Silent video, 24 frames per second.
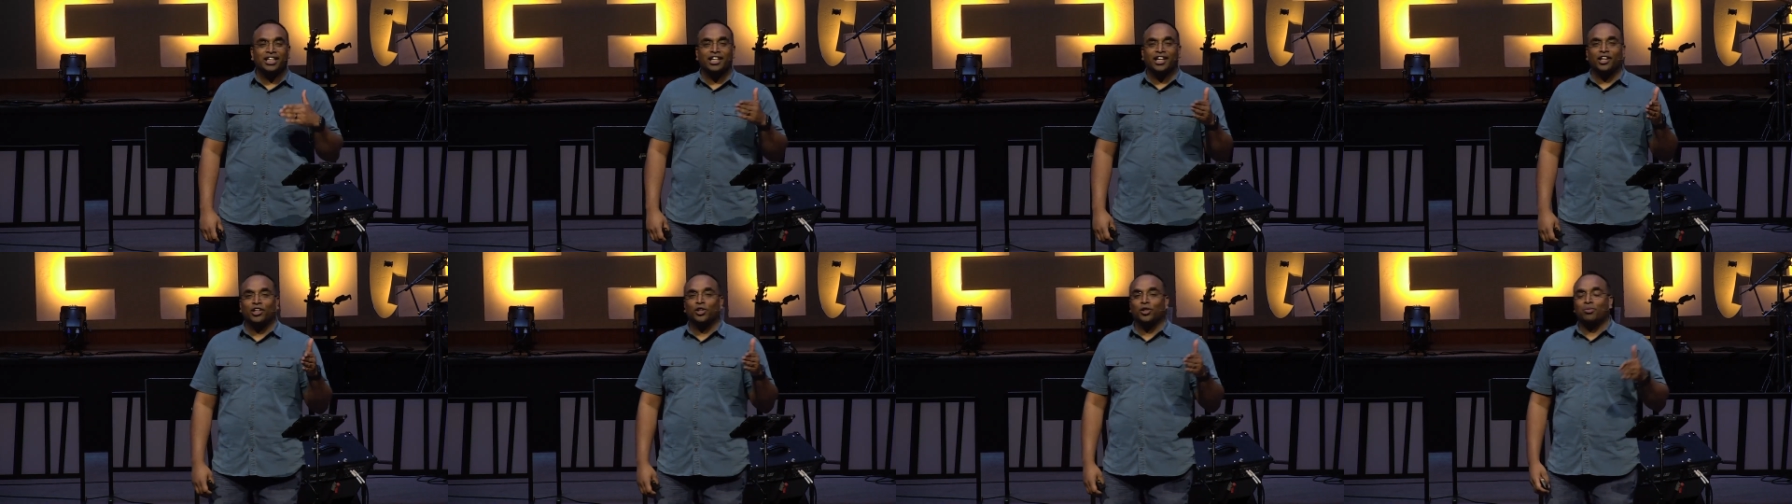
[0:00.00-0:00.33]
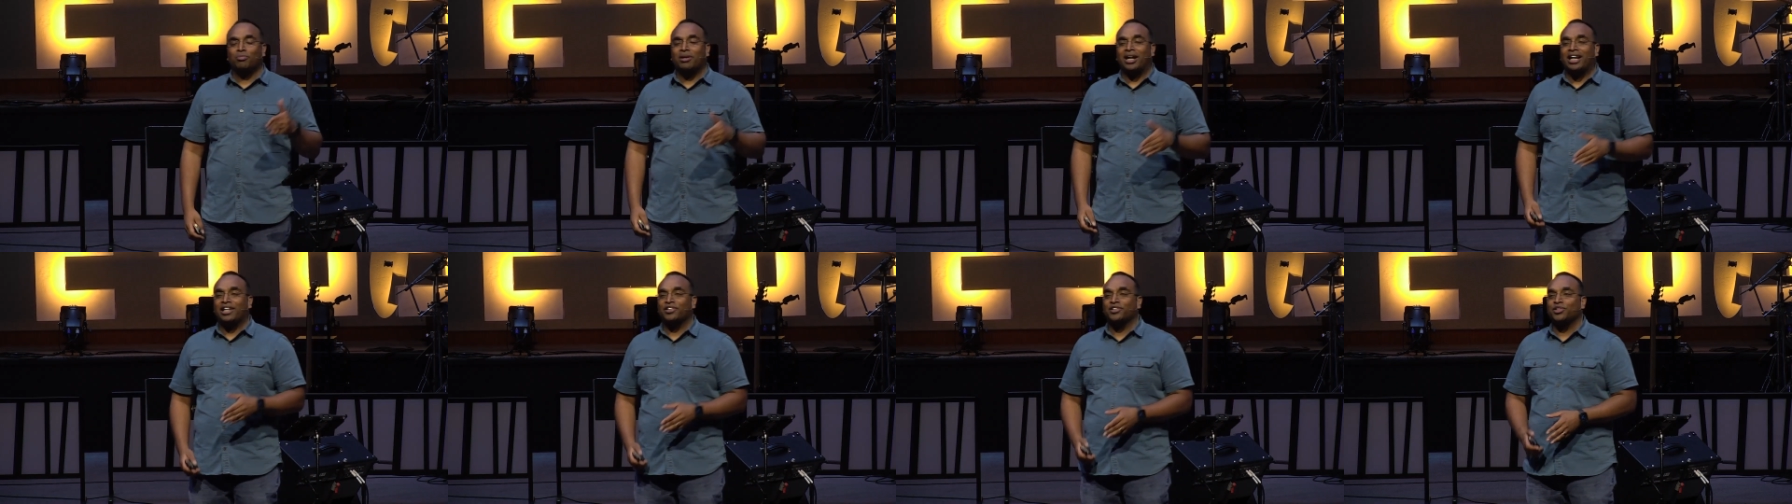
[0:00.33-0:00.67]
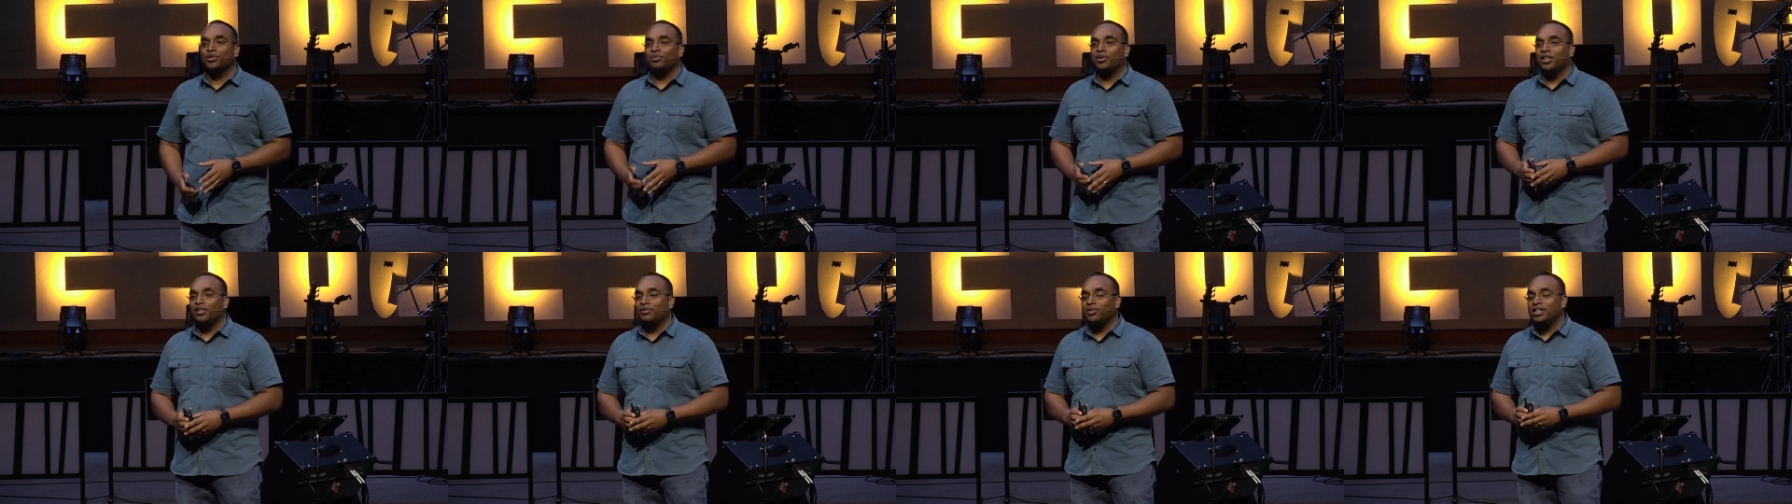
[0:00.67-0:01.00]
Keller passed
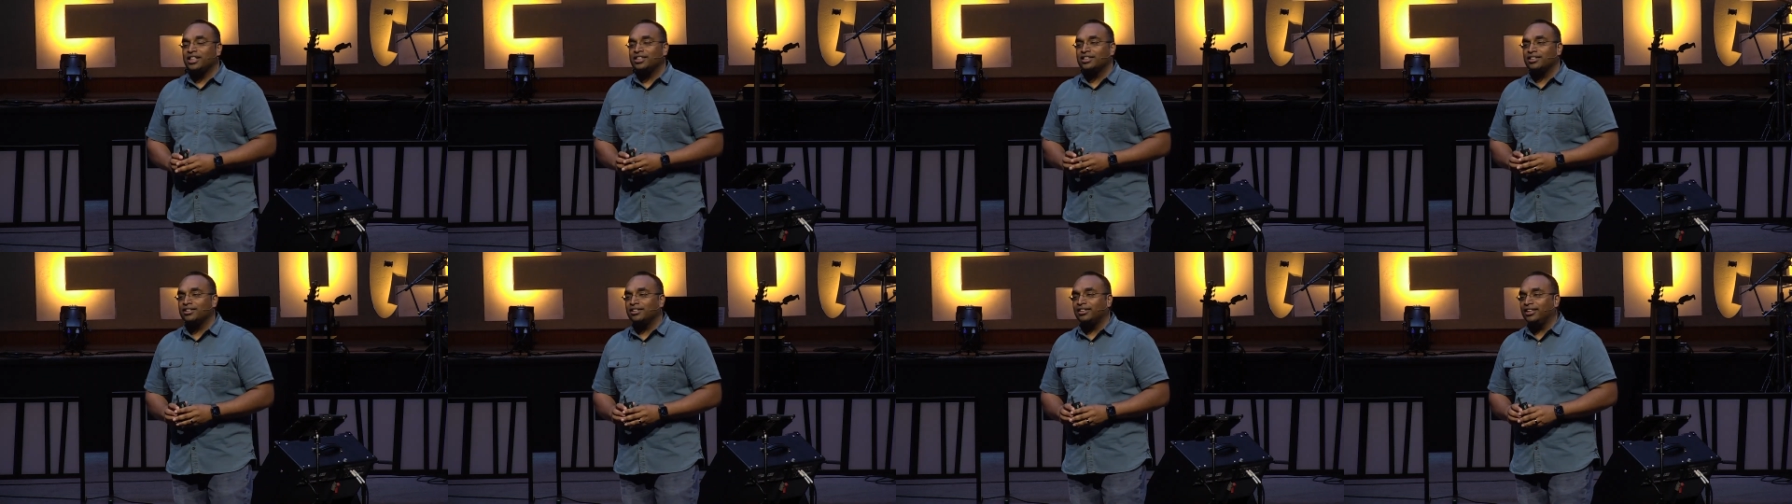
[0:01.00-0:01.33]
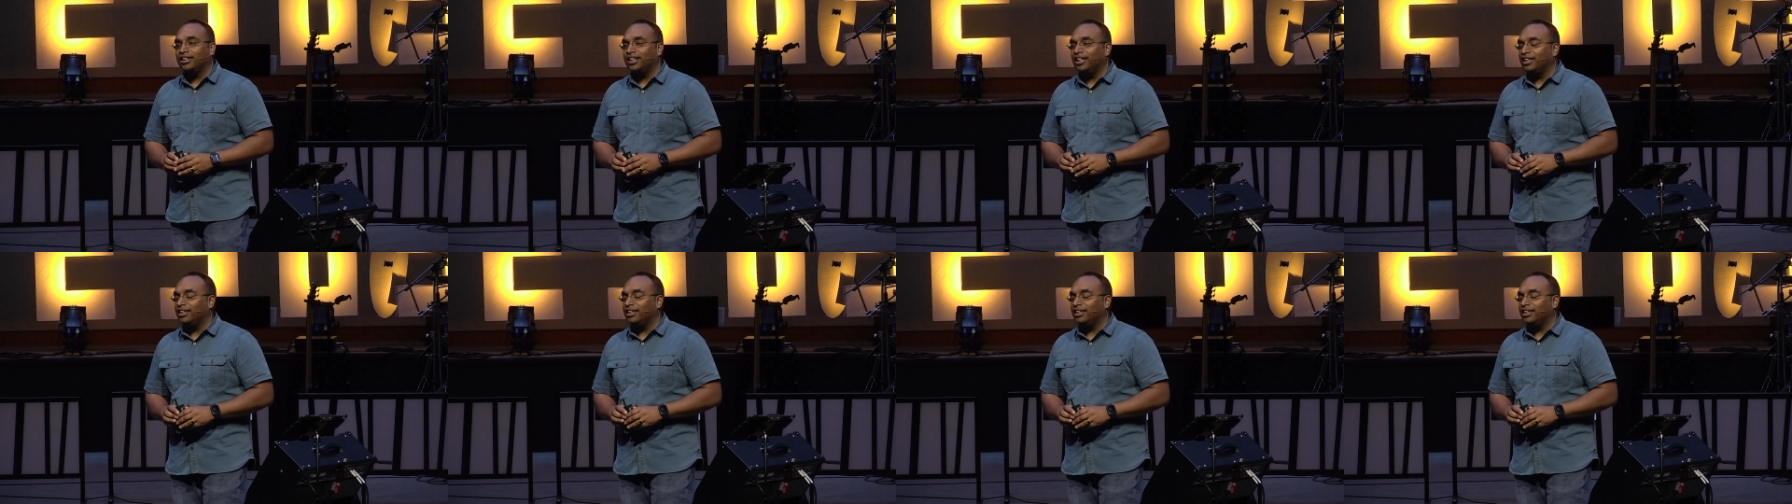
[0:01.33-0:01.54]
away recently,